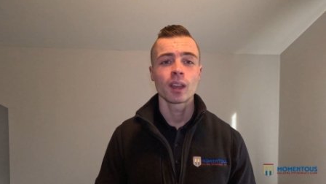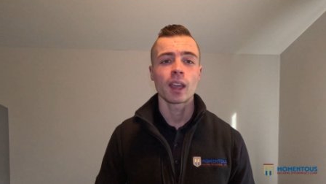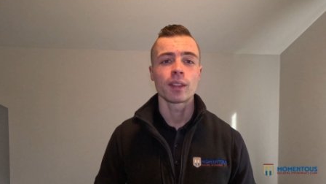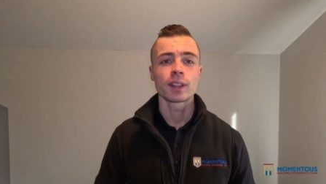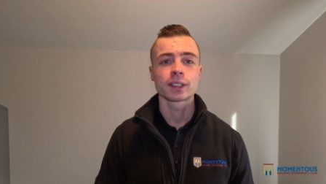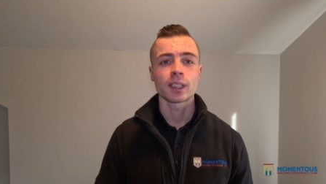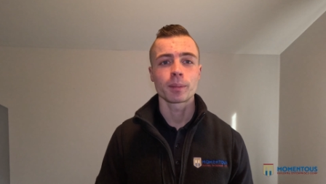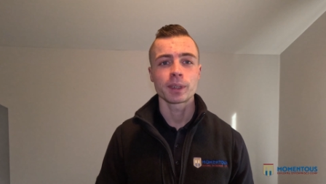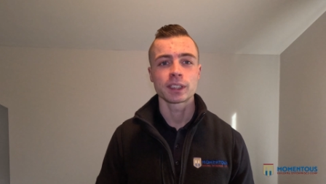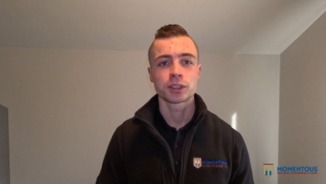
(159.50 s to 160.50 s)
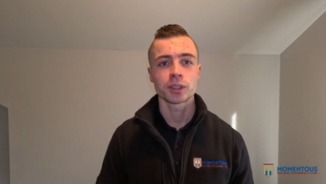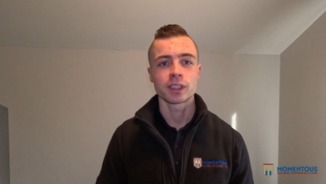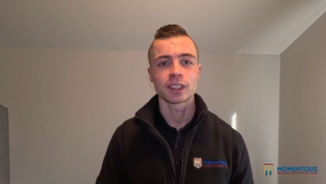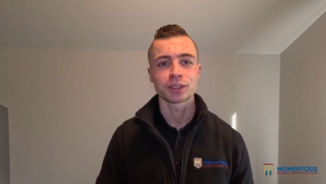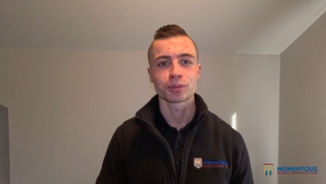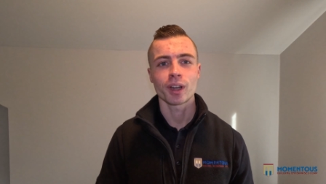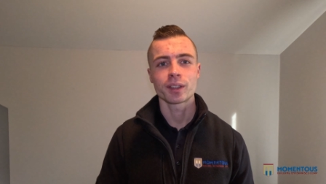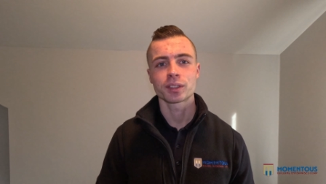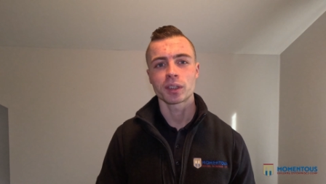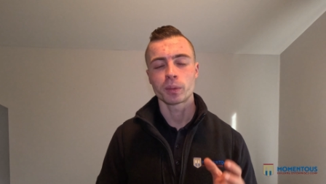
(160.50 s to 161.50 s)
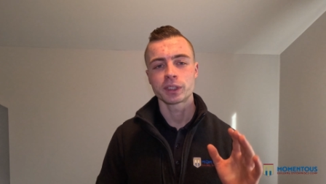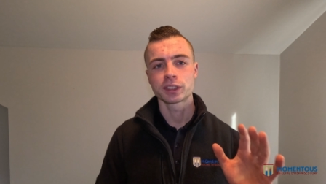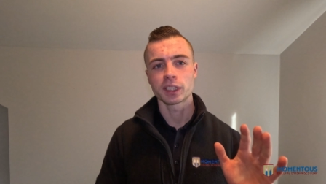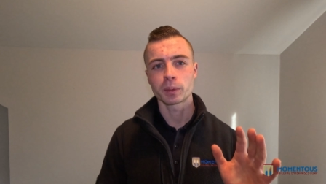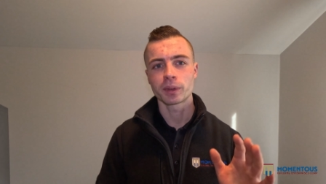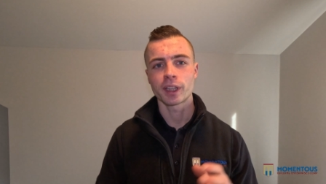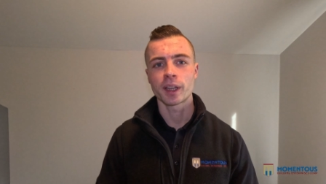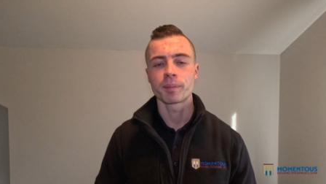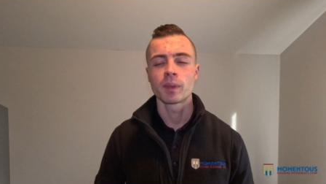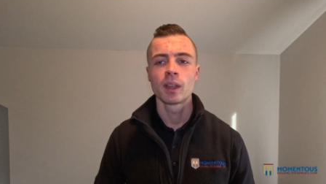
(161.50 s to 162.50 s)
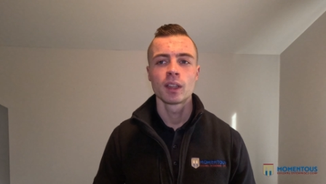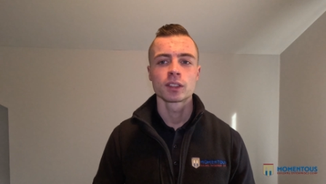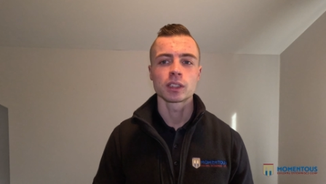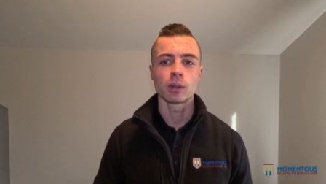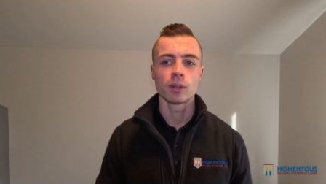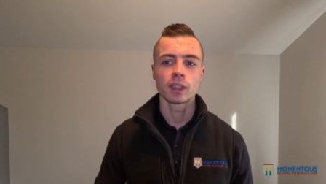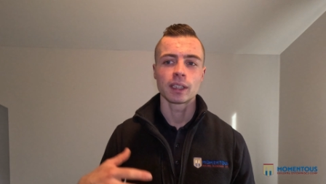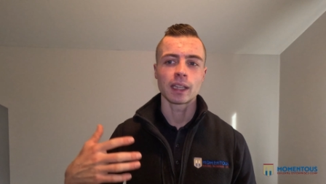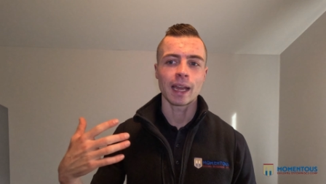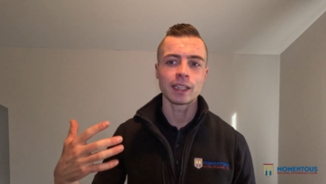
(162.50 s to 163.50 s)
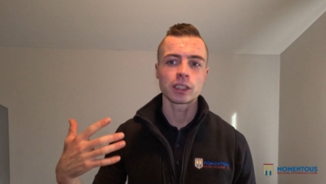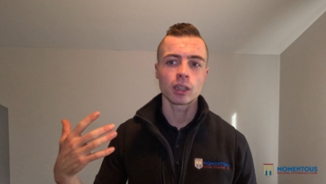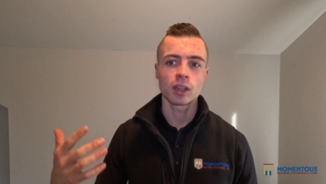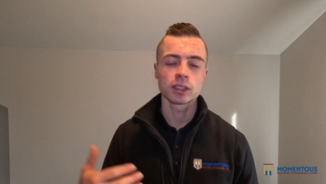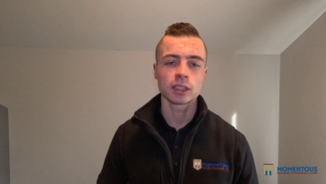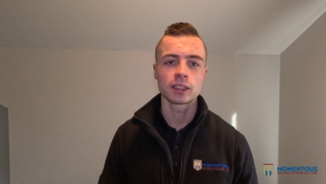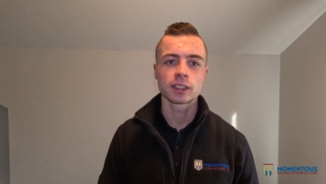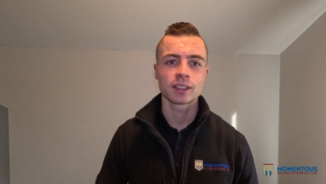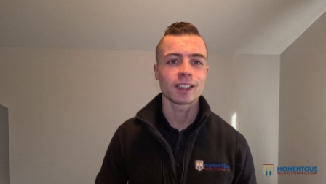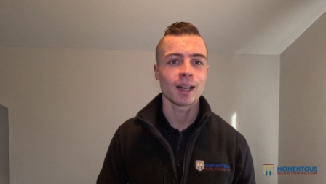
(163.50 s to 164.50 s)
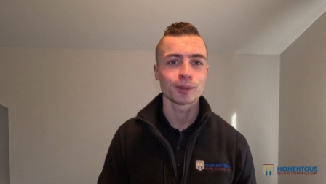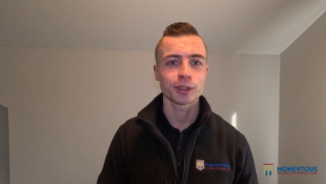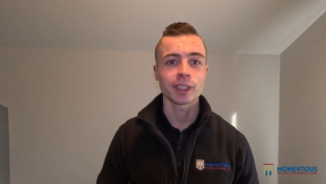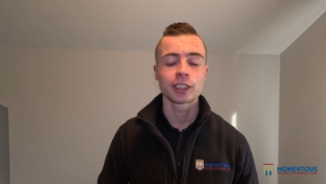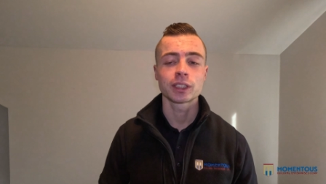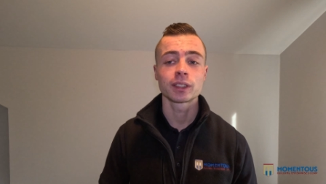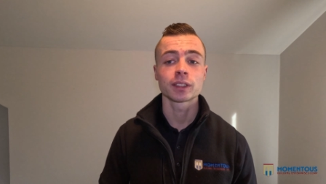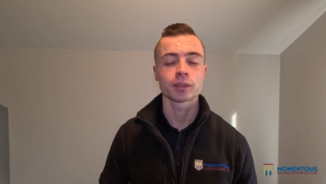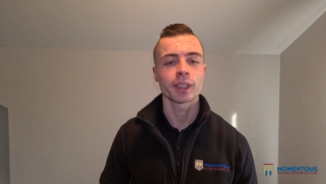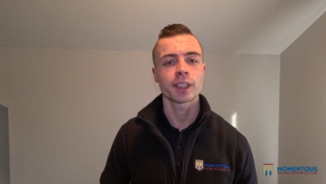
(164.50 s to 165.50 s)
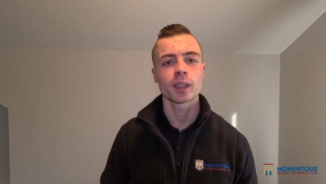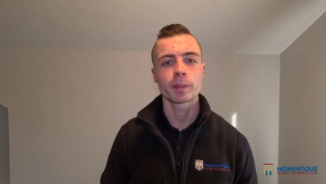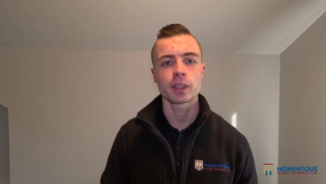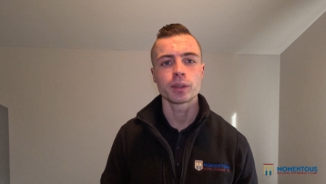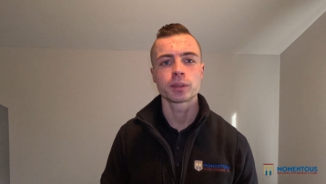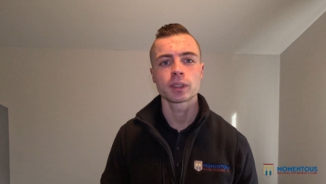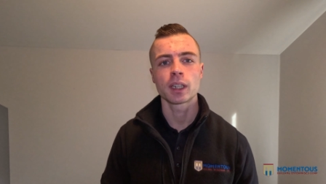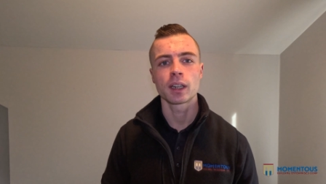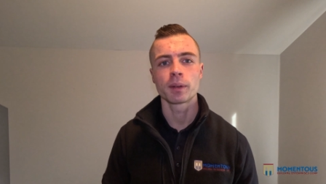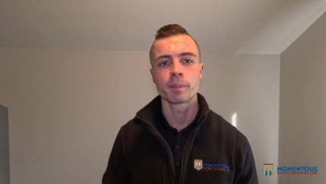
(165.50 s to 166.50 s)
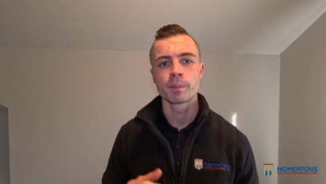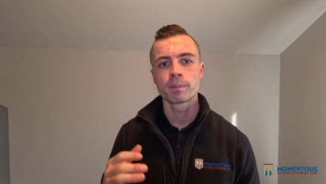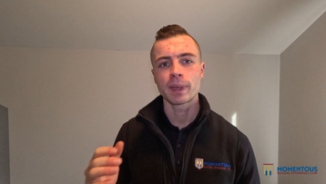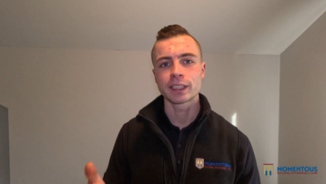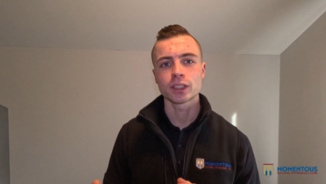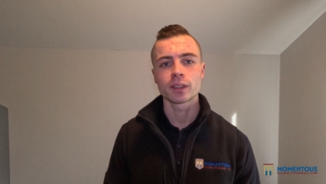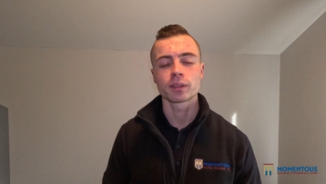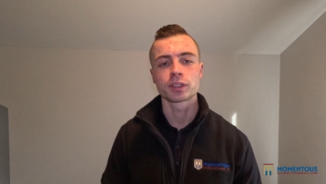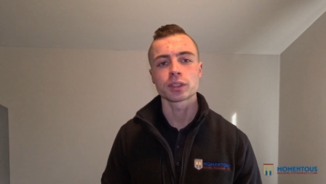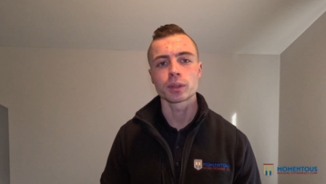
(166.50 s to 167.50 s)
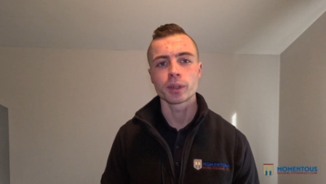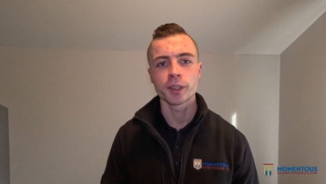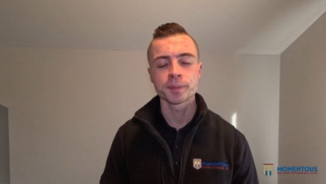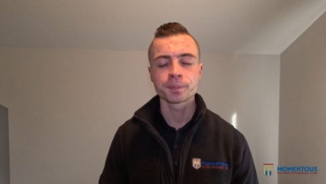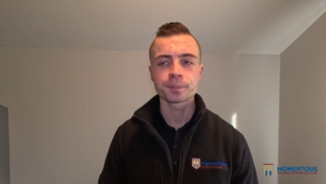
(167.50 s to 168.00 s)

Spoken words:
and this company has treated us right, so we stick with them. So any cost in this conversation is going to be used based off of Schluter.